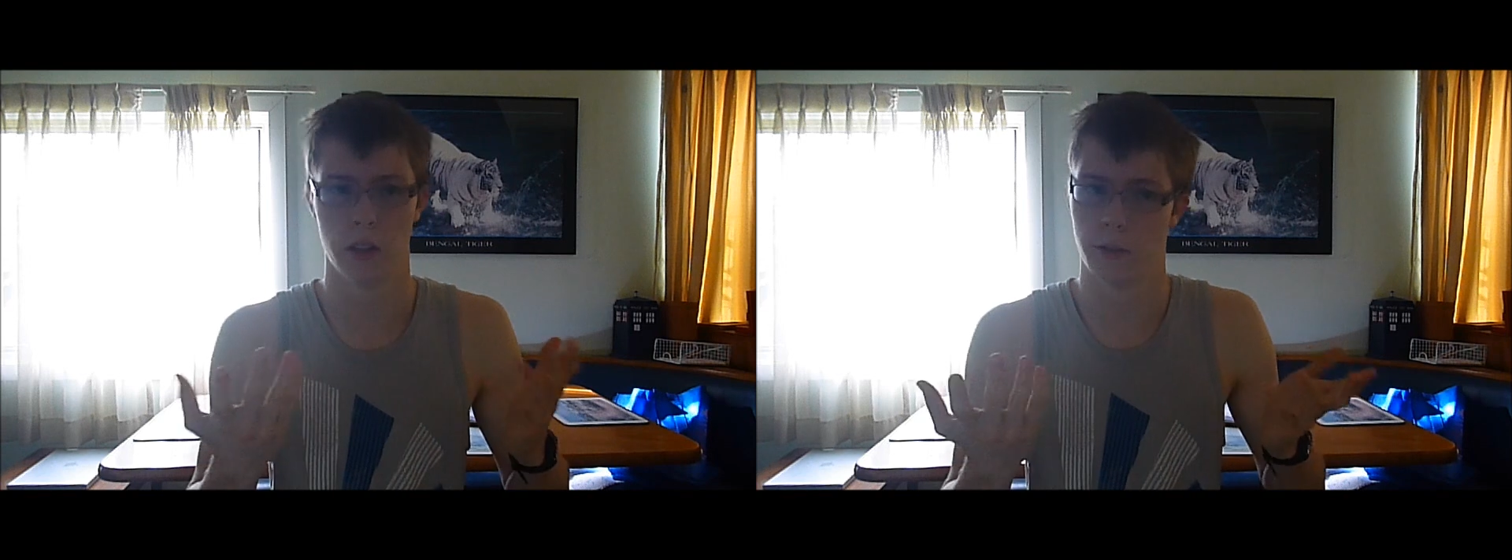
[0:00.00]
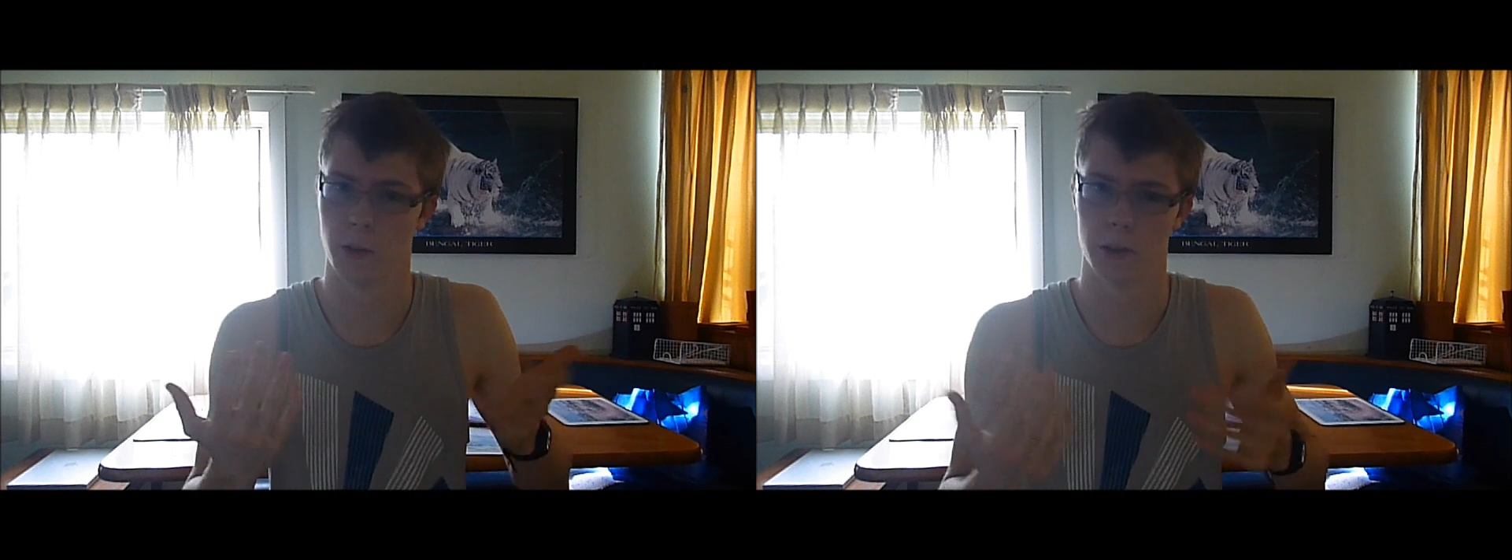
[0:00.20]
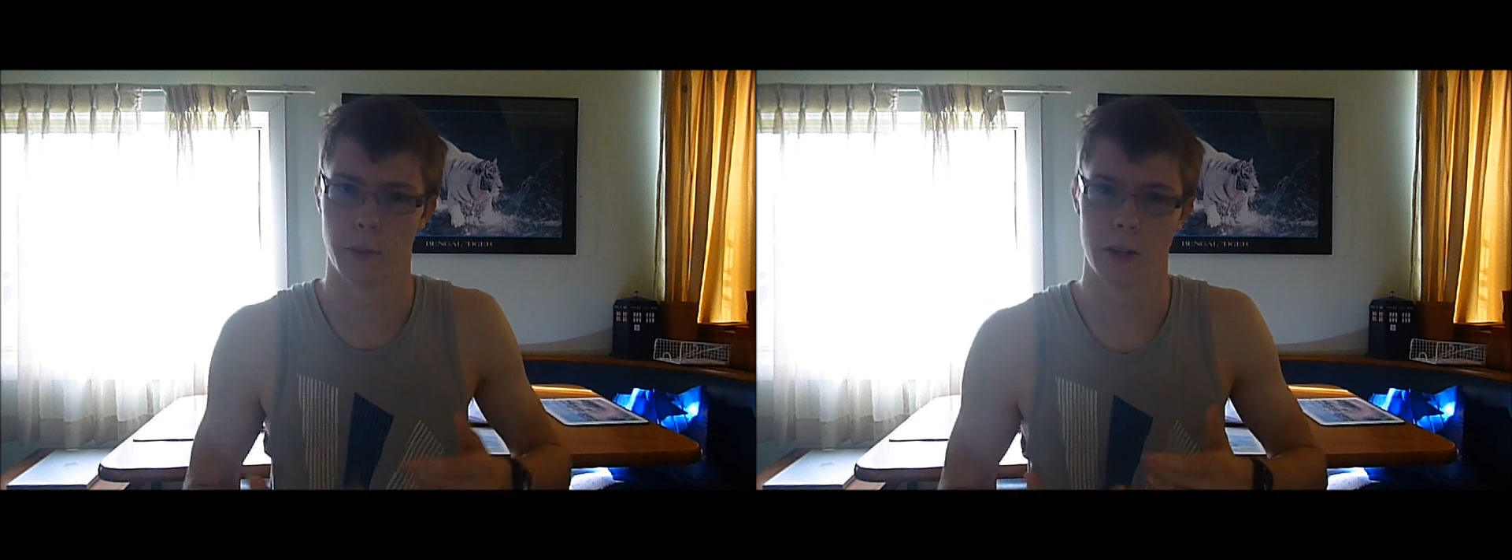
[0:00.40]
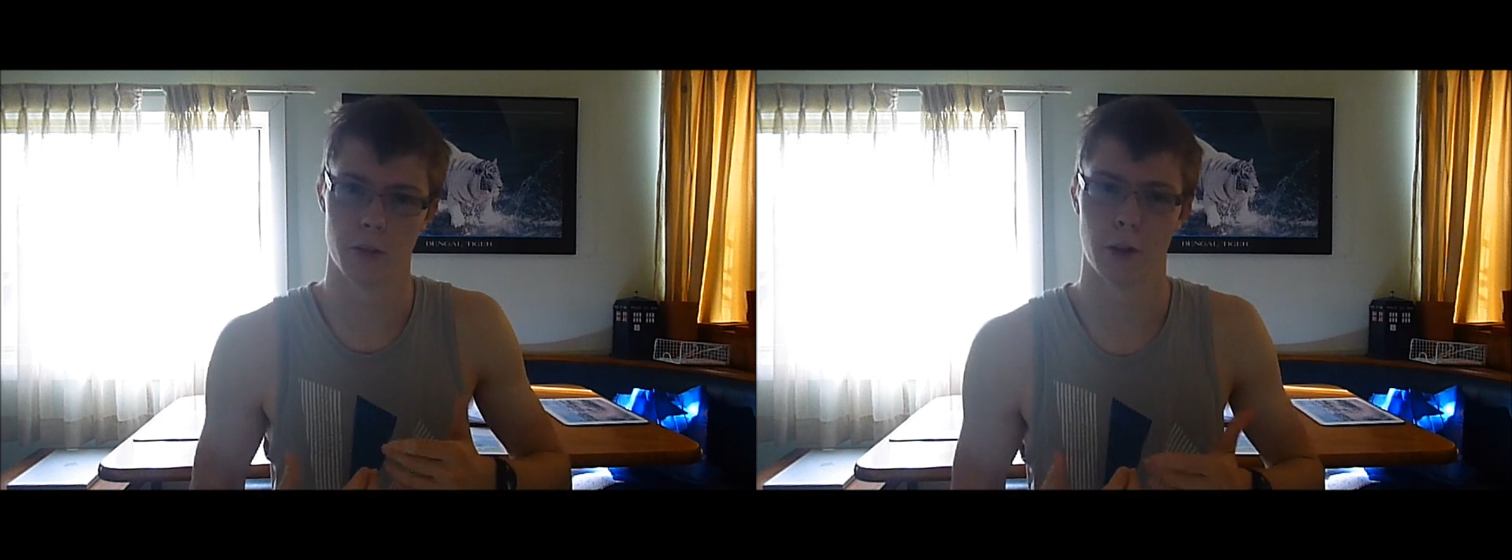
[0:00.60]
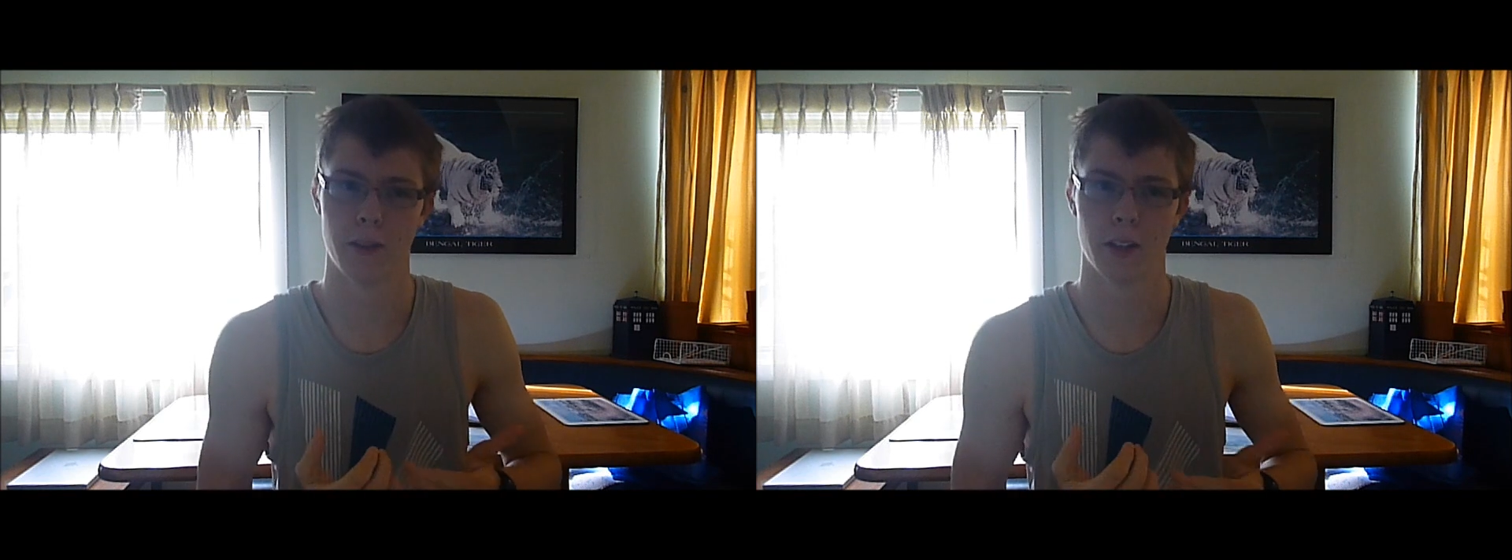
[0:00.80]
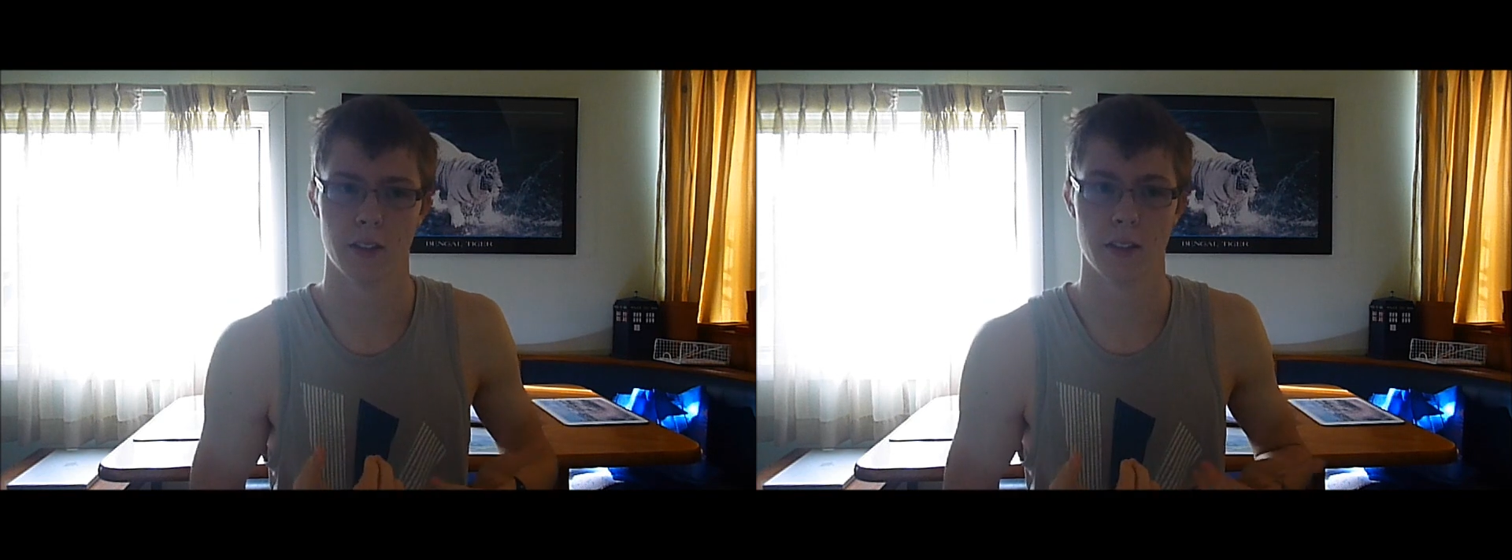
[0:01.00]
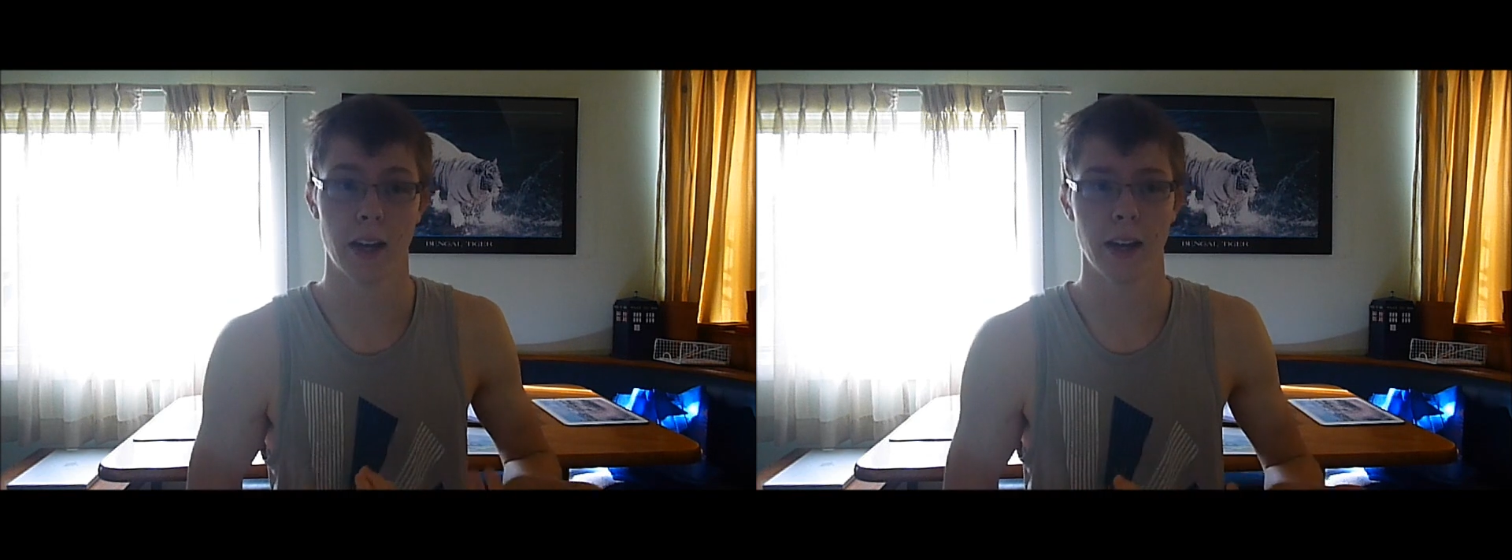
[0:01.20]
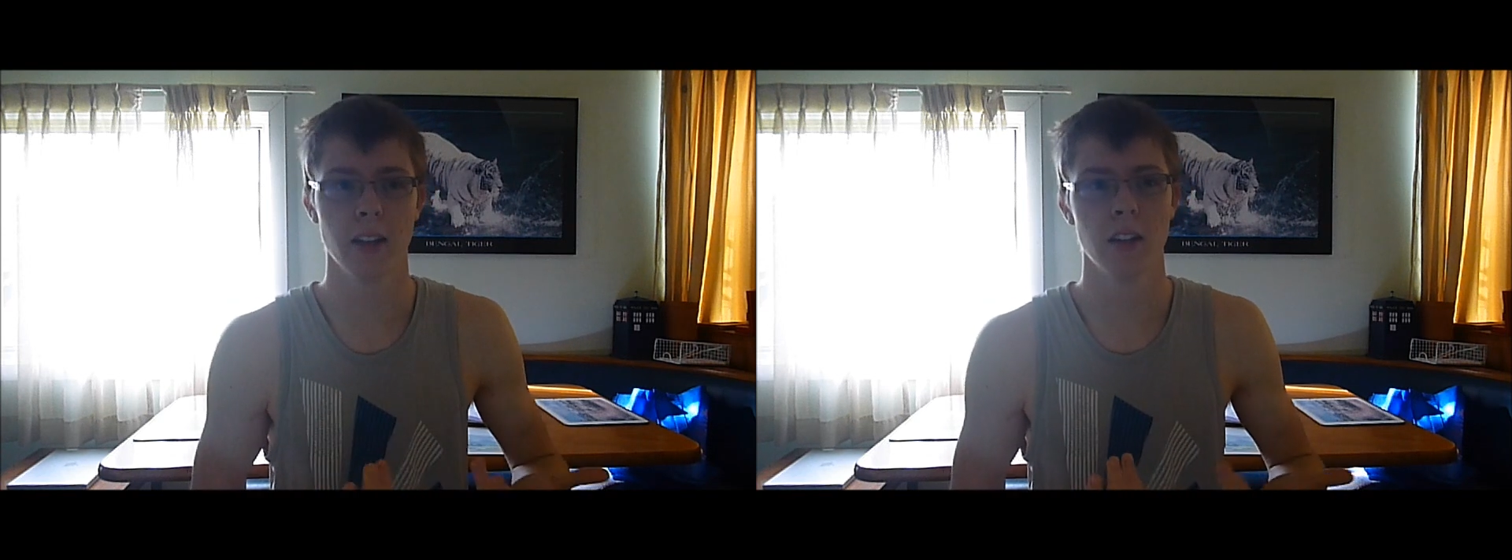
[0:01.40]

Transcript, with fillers: And of course, depending on what I've done in the day.